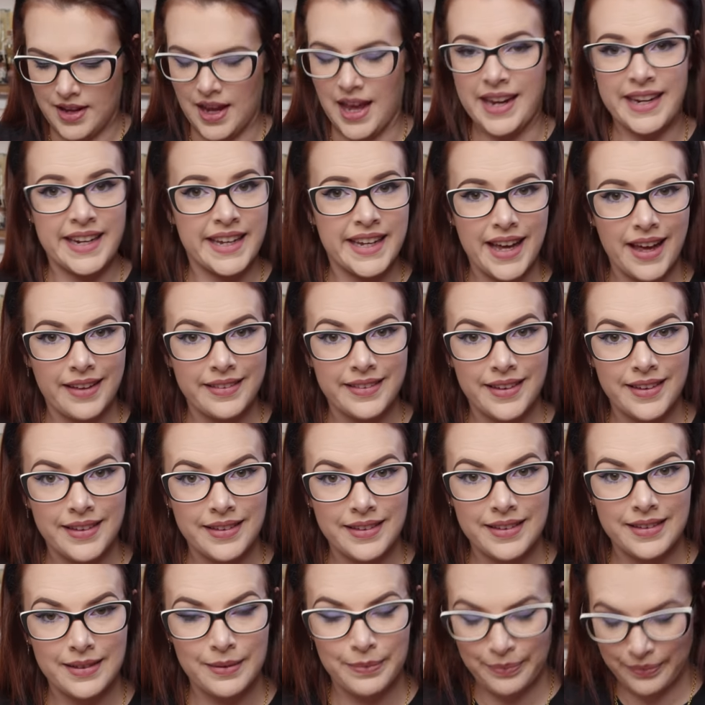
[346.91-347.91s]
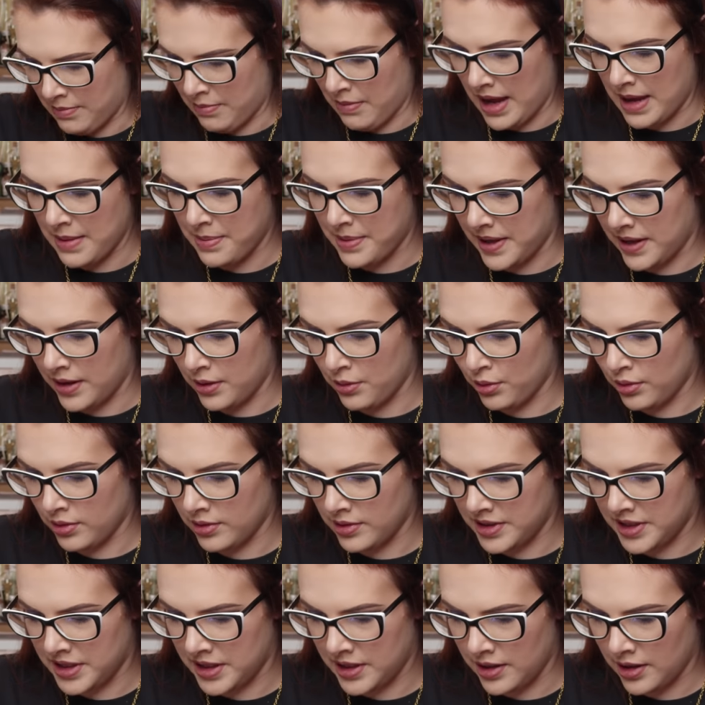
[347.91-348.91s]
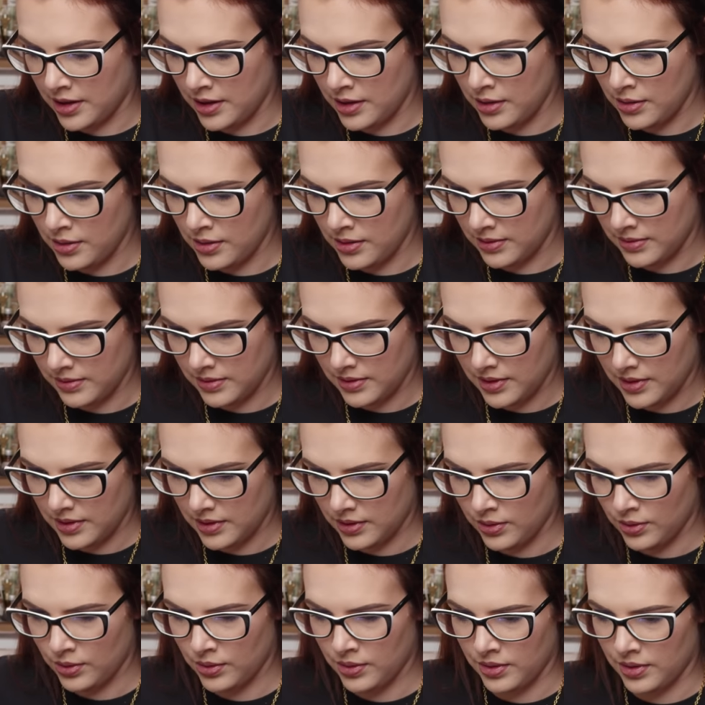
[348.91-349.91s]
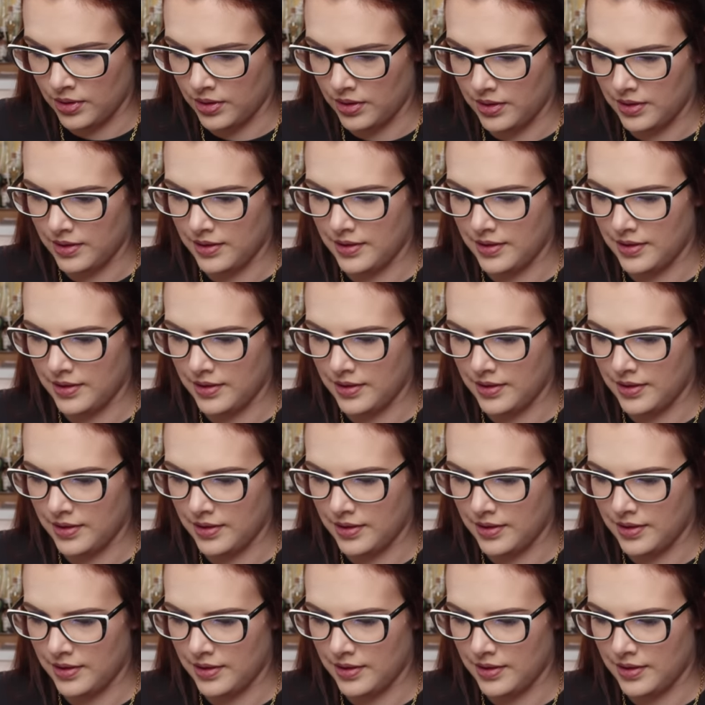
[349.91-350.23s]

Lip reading: Any guesses? Maybe you already know. Ooh.